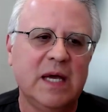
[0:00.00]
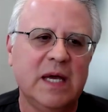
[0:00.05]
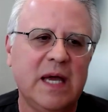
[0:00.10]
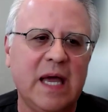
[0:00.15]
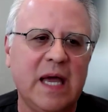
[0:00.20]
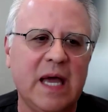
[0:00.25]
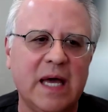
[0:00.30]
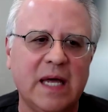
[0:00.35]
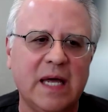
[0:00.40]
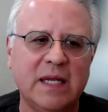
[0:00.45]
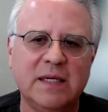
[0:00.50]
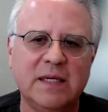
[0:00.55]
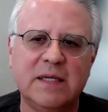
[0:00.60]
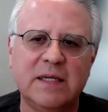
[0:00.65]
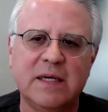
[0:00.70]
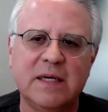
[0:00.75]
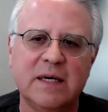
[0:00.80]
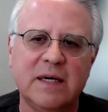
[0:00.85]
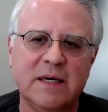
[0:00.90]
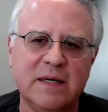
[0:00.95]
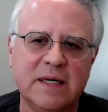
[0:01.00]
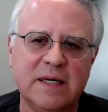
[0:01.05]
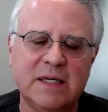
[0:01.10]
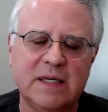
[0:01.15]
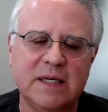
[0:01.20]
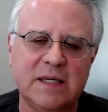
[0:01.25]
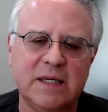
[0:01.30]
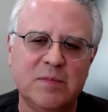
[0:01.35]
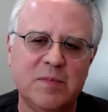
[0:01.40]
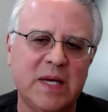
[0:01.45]
And
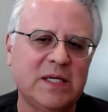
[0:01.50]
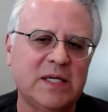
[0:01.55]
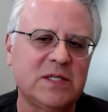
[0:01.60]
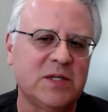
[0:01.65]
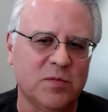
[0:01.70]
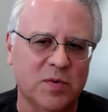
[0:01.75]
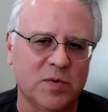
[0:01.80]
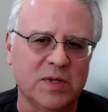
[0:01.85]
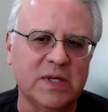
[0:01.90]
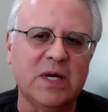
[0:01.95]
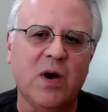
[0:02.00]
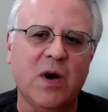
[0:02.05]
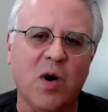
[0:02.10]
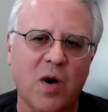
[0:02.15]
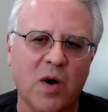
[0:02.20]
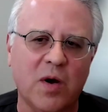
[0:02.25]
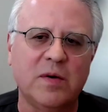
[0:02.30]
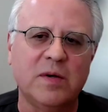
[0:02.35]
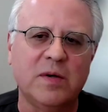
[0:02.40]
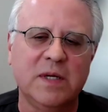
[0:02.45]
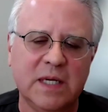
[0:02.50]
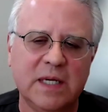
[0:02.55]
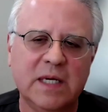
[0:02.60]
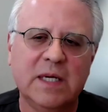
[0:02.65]
it makes it really hard,